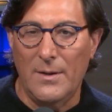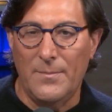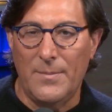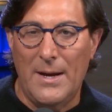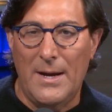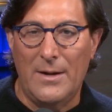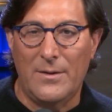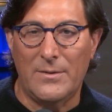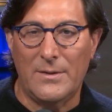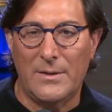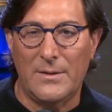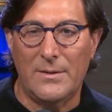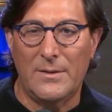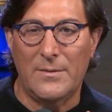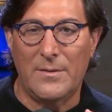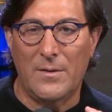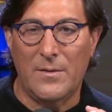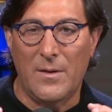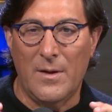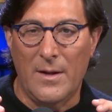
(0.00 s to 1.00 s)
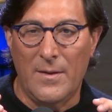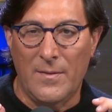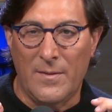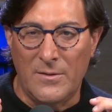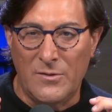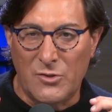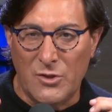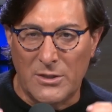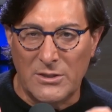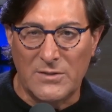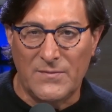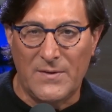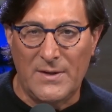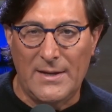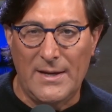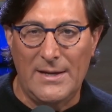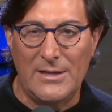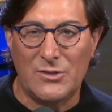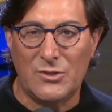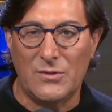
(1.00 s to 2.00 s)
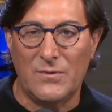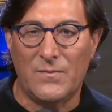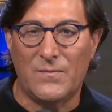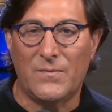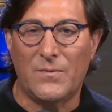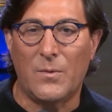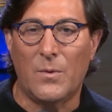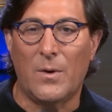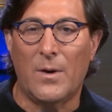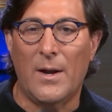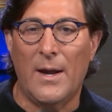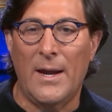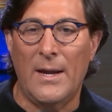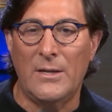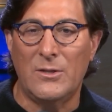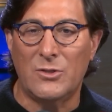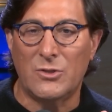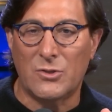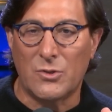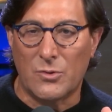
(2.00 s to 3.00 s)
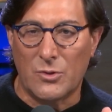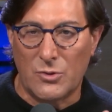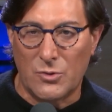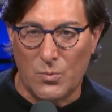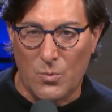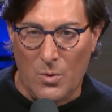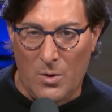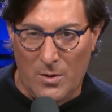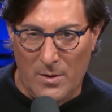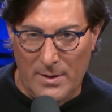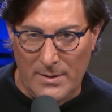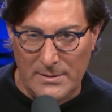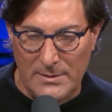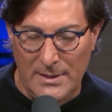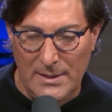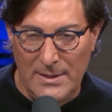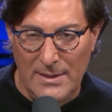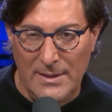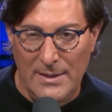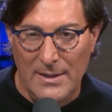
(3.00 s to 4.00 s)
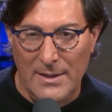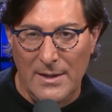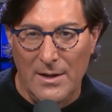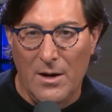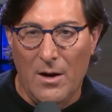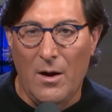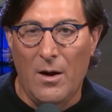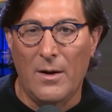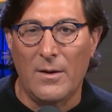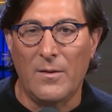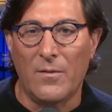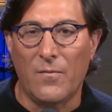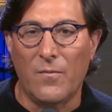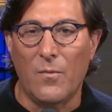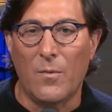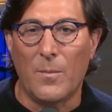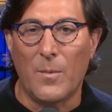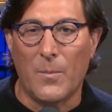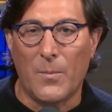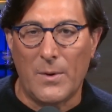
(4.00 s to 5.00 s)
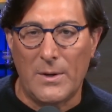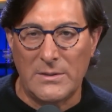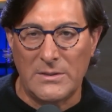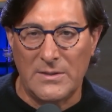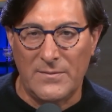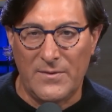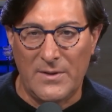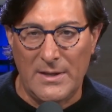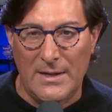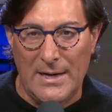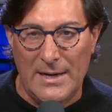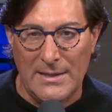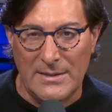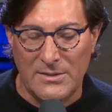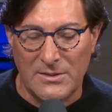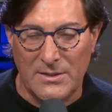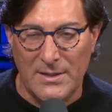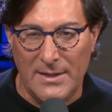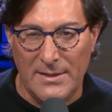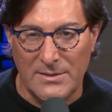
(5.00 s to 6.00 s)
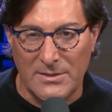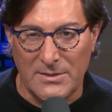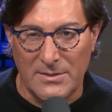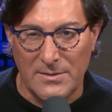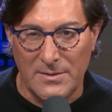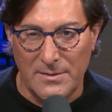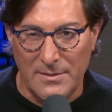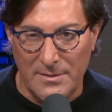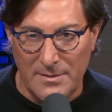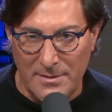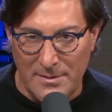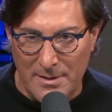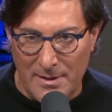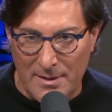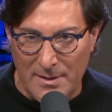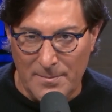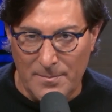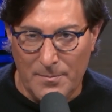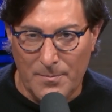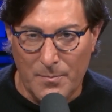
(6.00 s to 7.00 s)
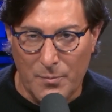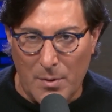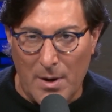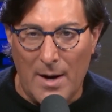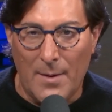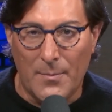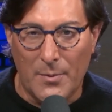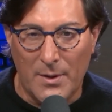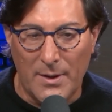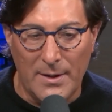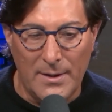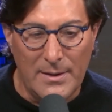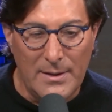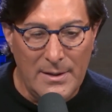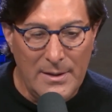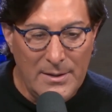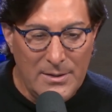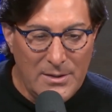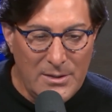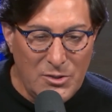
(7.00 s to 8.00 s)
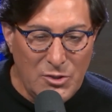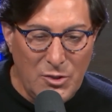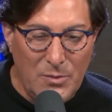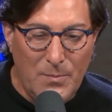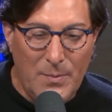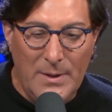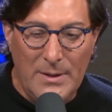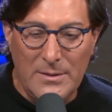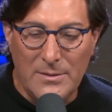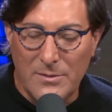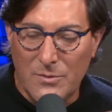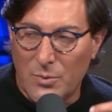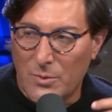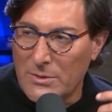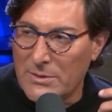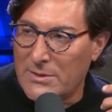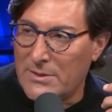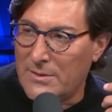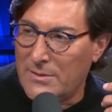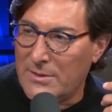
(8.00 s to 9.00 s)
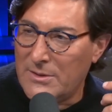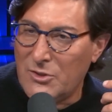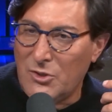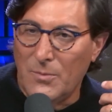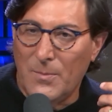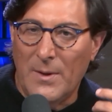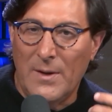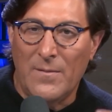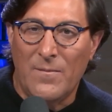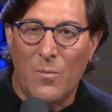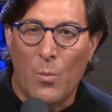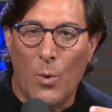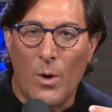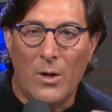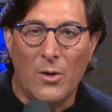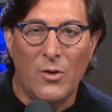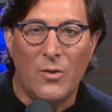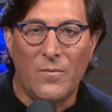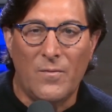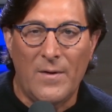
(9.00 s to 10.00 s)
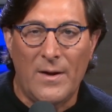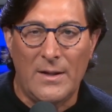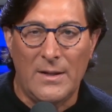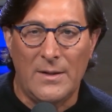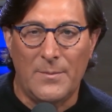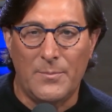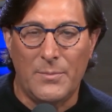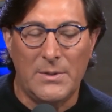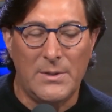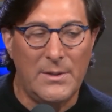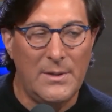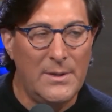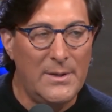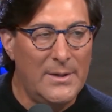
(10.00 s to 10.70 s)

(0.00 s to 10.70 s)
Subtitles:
about the justification for a search warrant on the former president of the United States property, this should be a well-developed